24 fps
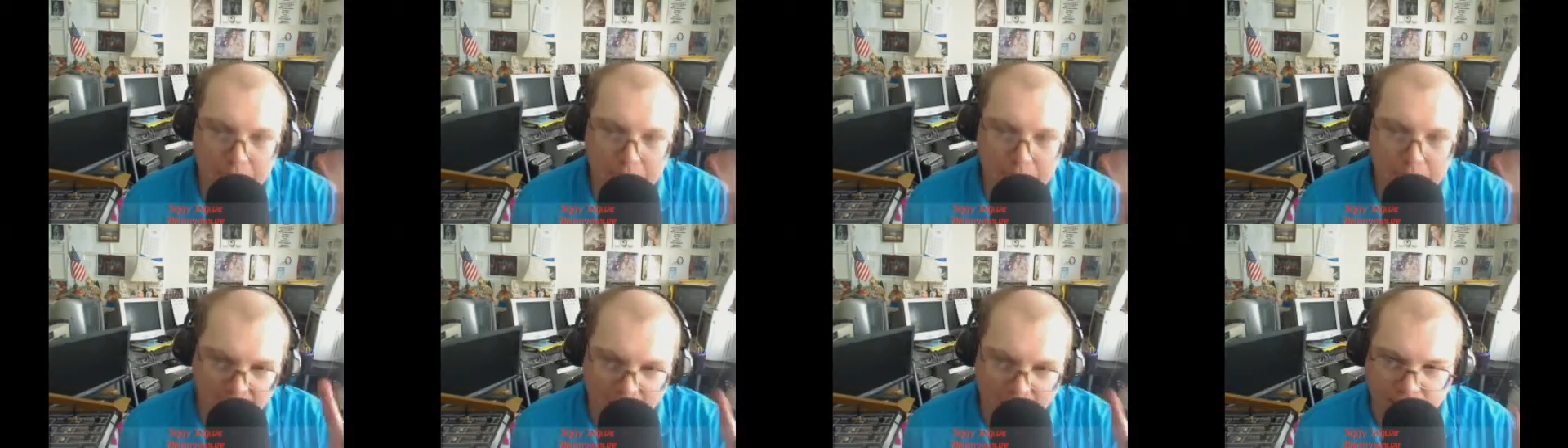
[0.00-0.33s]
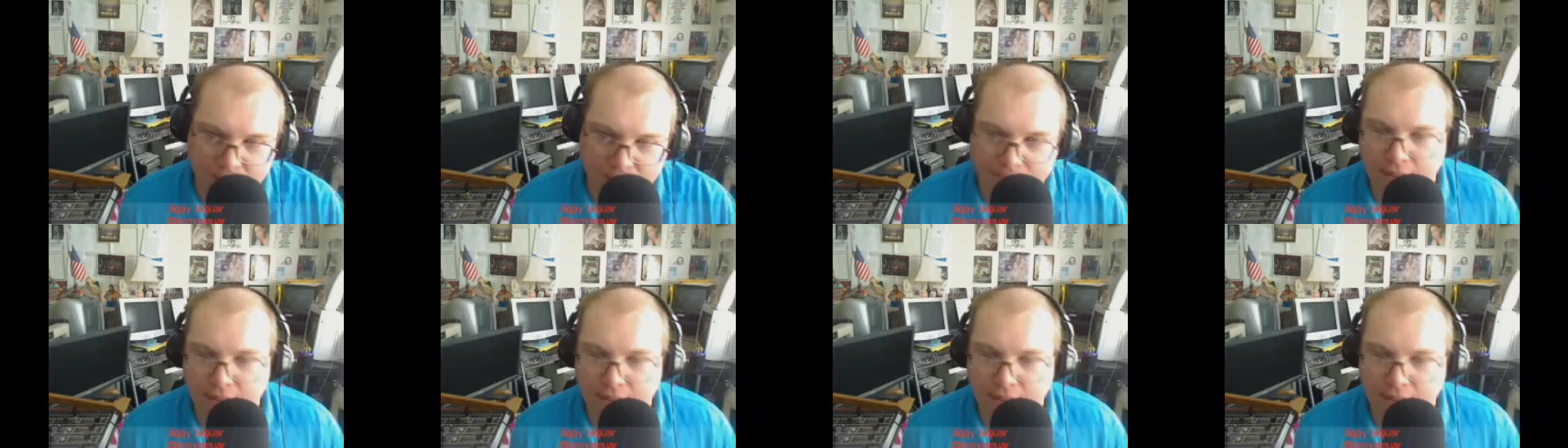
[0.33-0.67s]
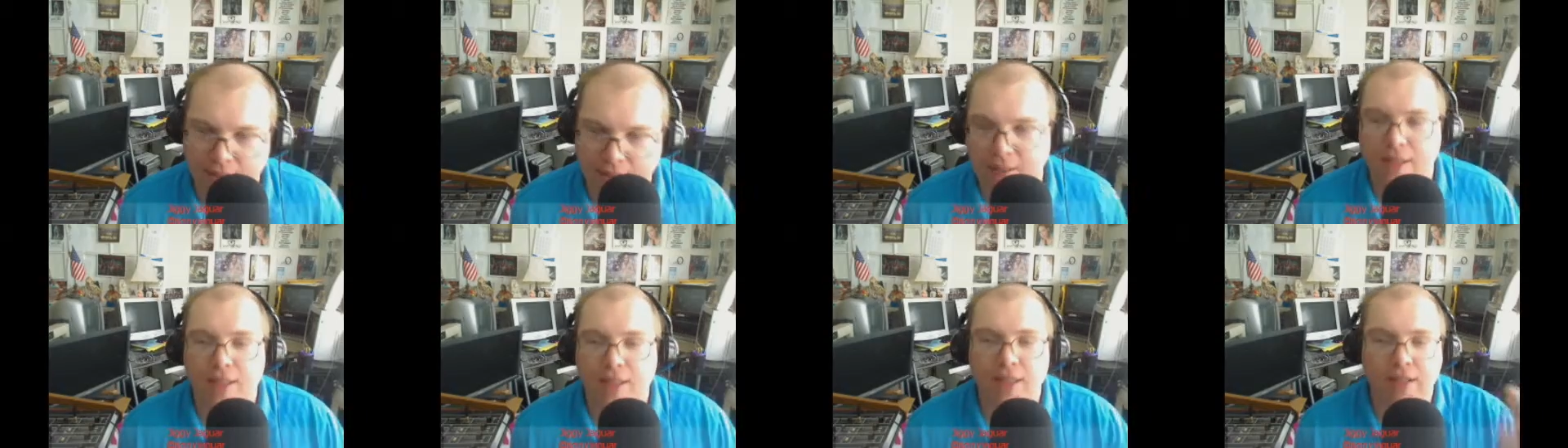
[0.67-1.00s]
But
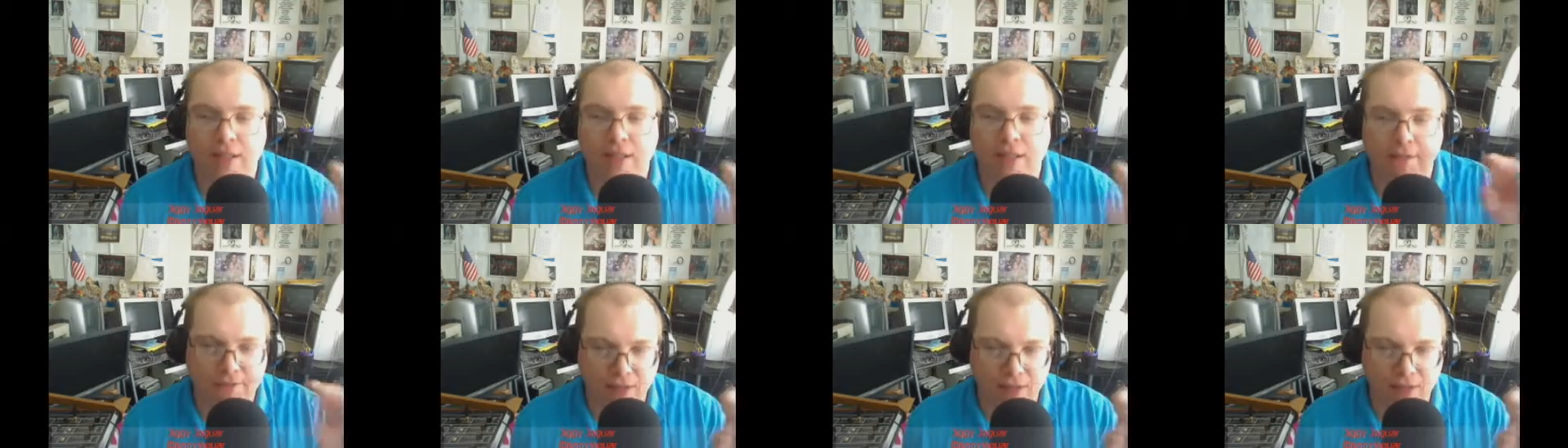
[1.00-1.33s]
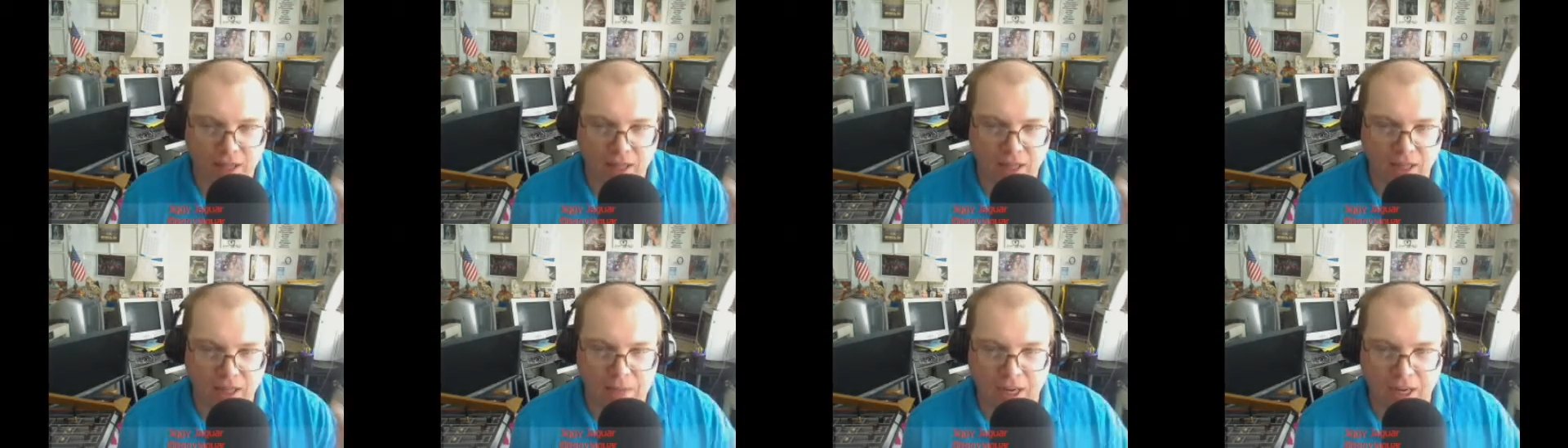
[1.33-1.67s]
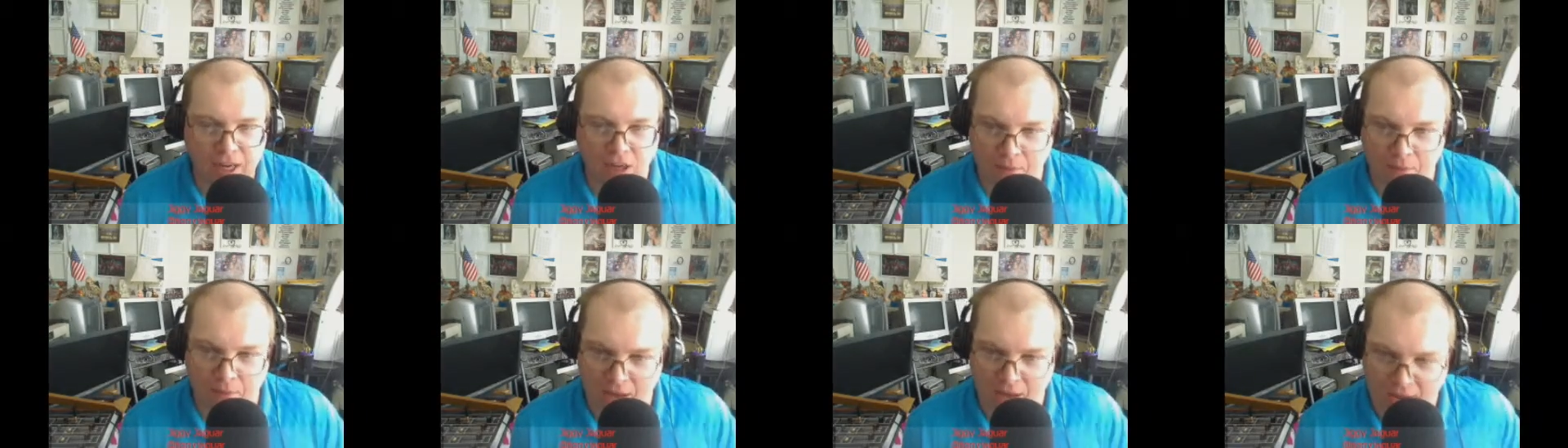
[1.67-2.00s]
Philly
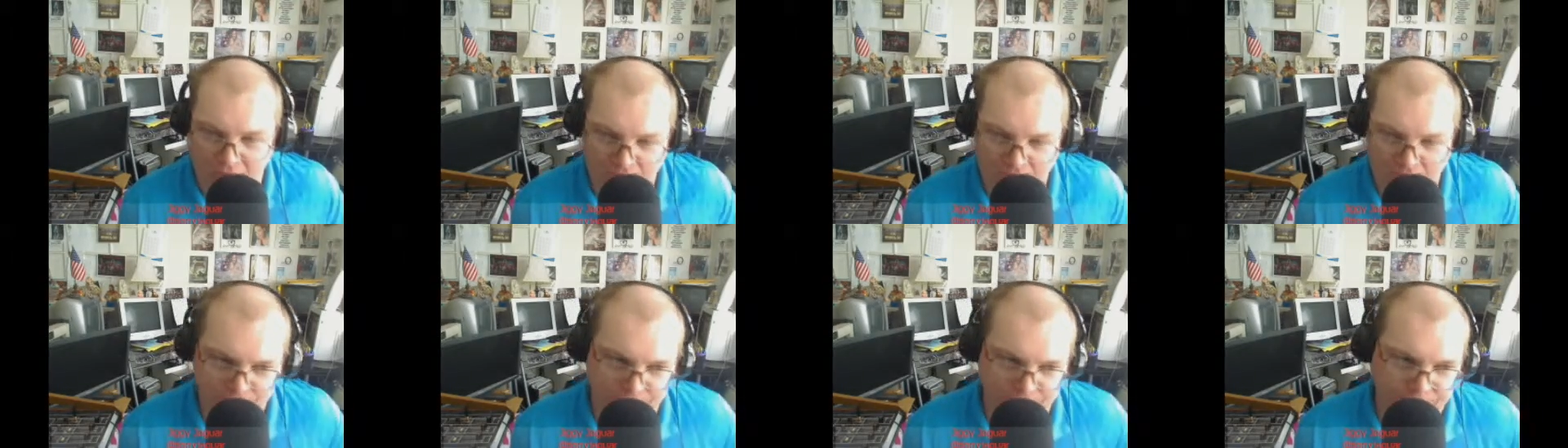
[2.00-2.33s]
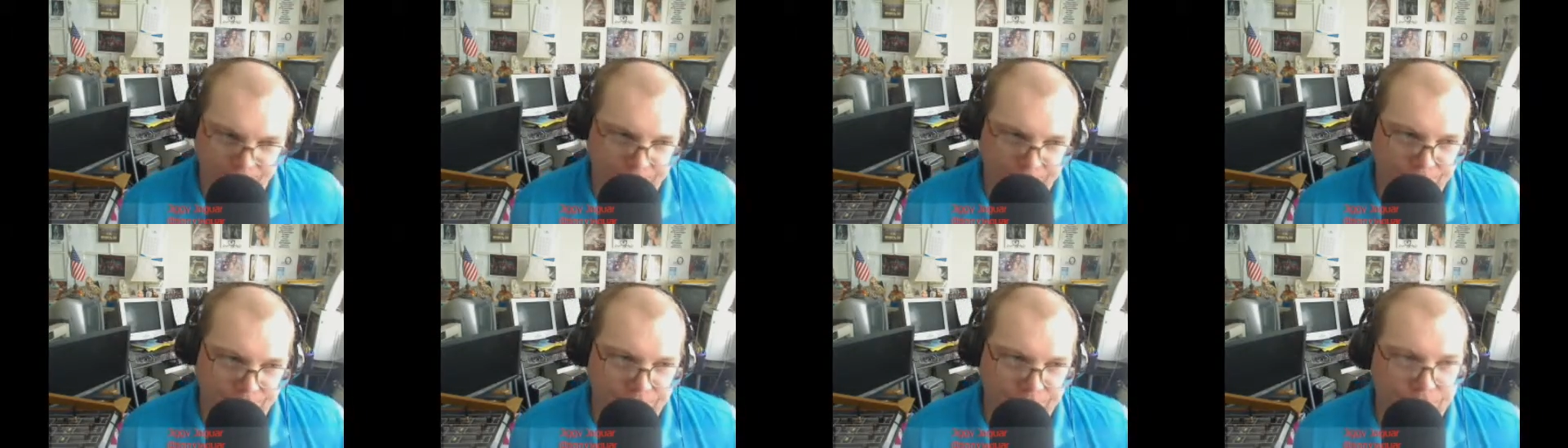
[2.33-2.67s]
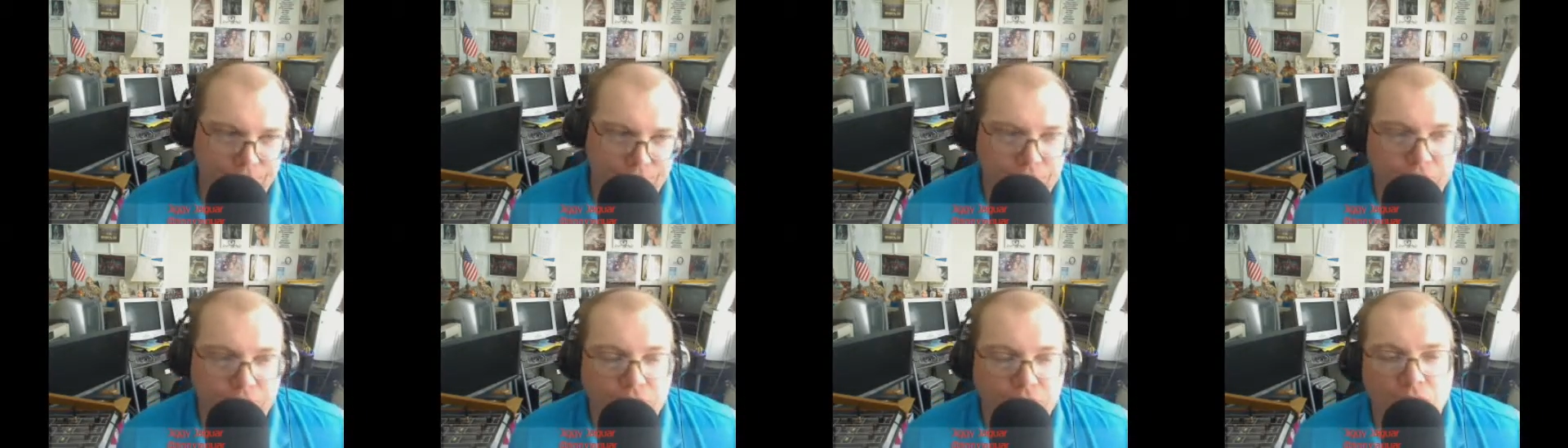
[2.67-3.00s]
Beerman,
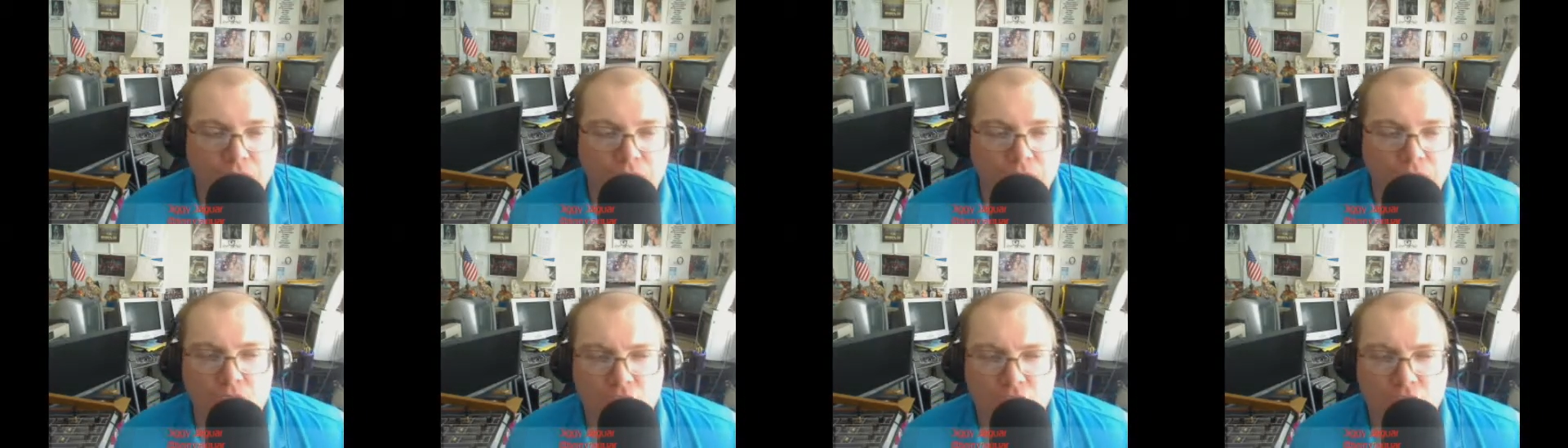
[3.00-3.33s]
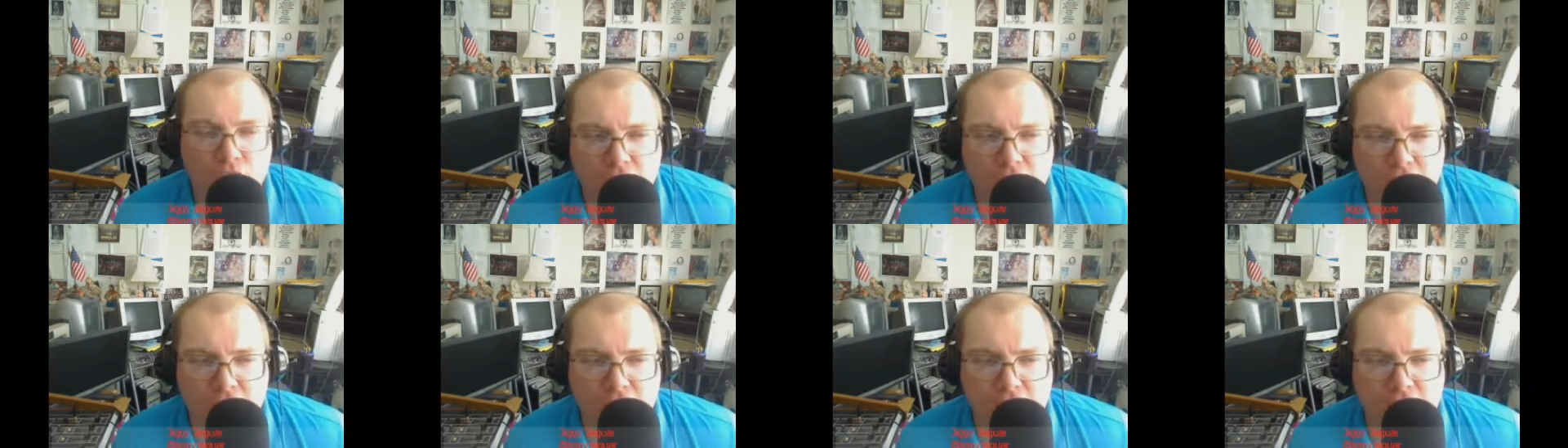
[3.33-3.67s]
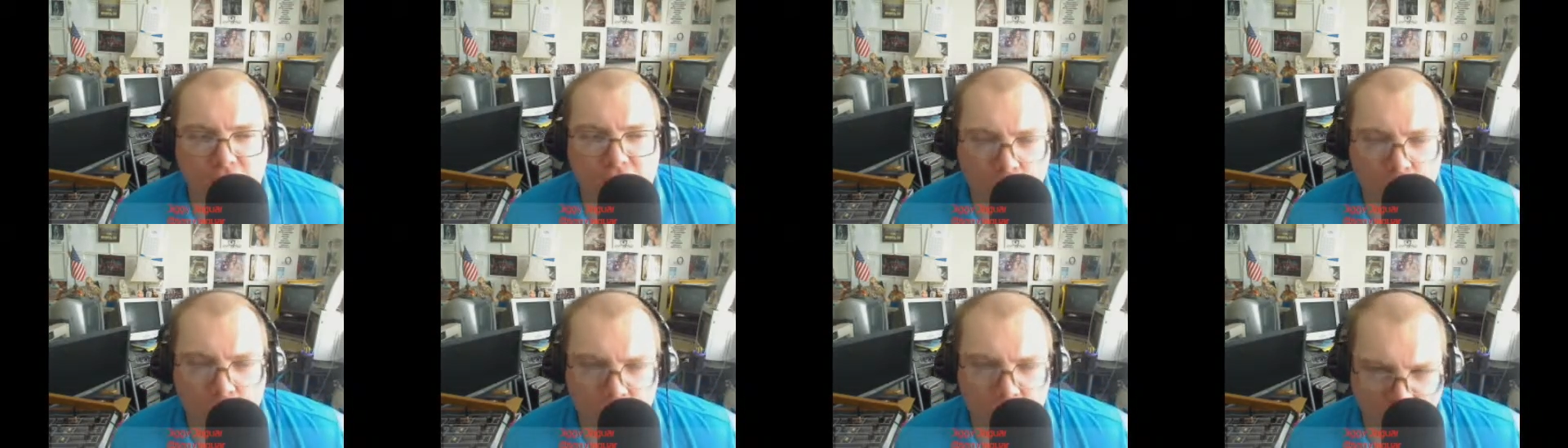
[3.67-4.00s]

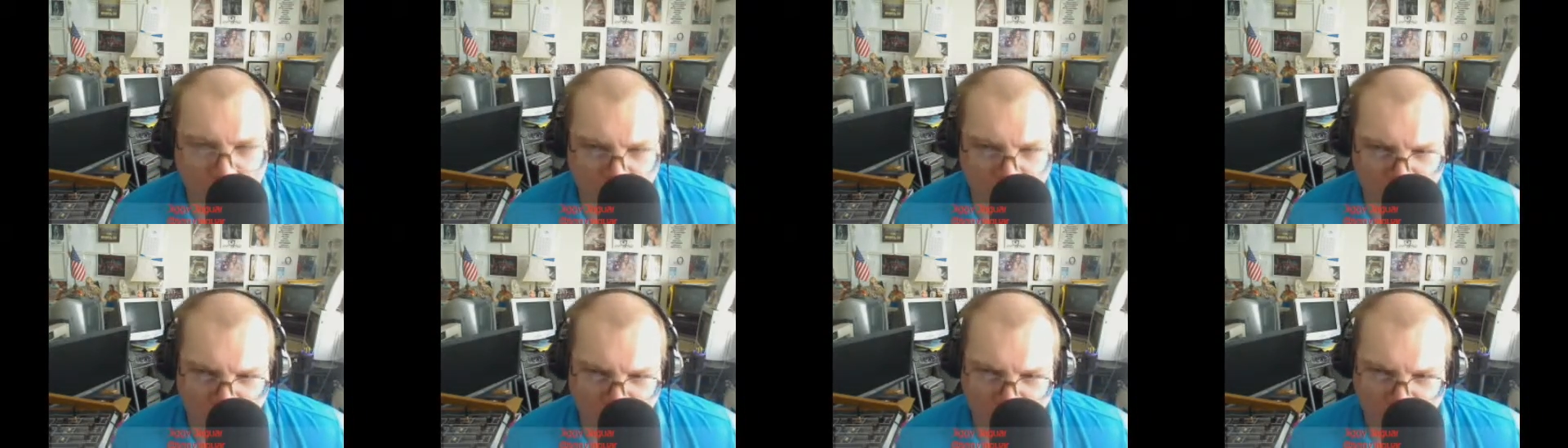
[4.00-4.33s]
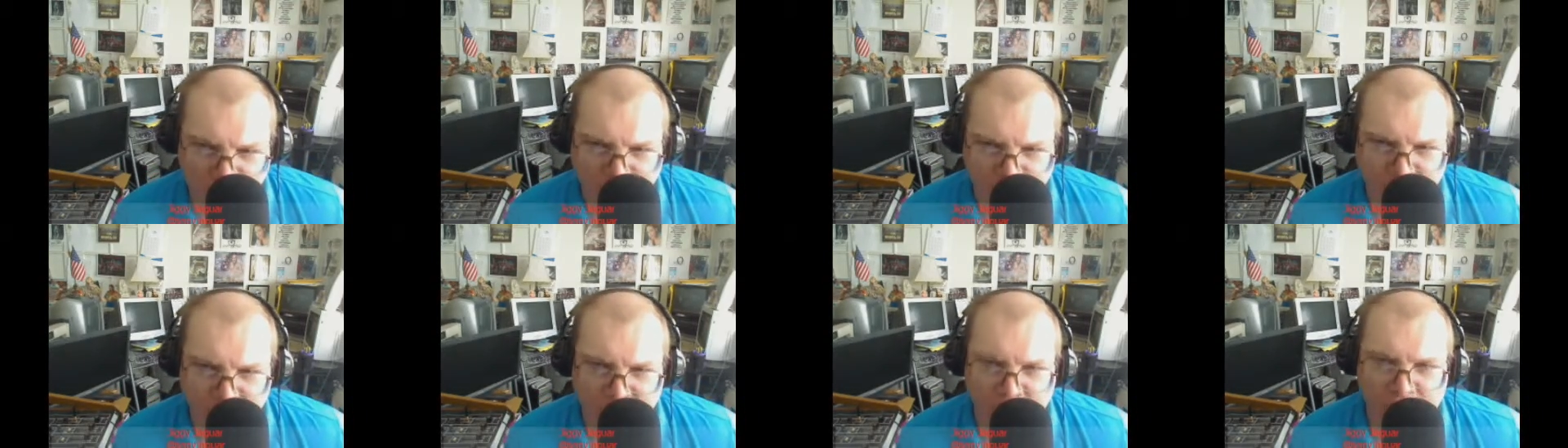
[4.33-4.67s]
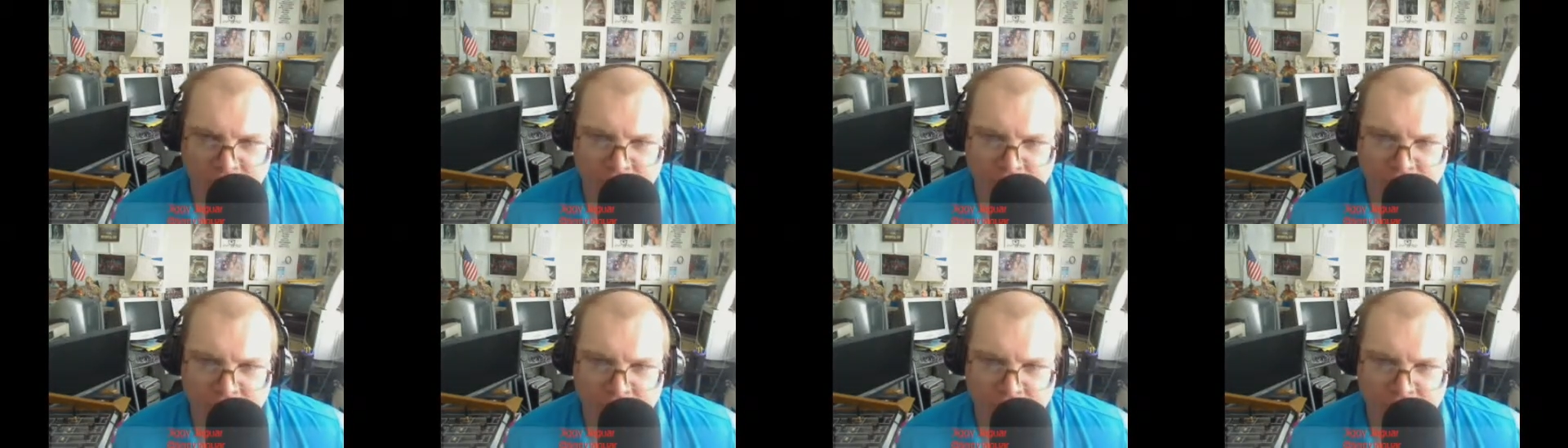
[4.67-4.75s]
he goes on.